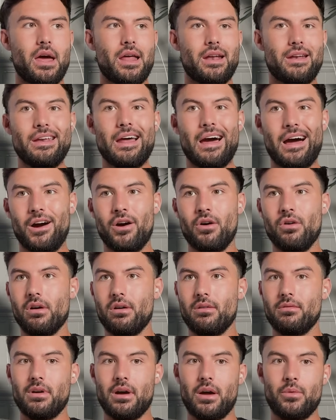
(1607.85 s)
Now,
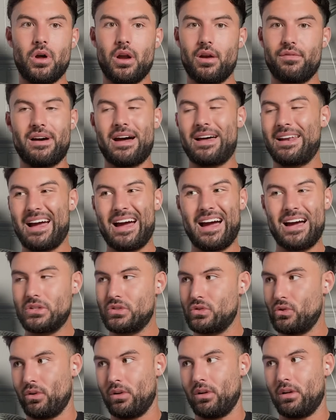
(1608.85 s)
I'm not a fan at
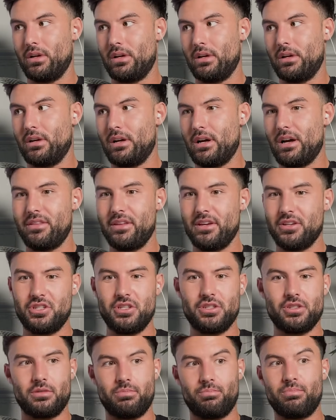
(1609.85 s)
all. I think
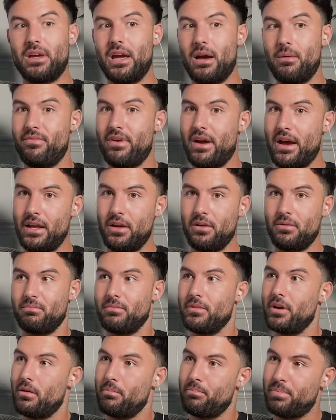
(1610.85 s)
she's become very,
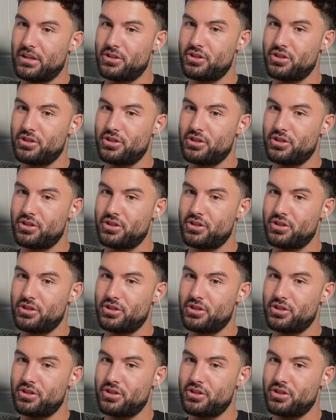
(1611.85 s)
you know,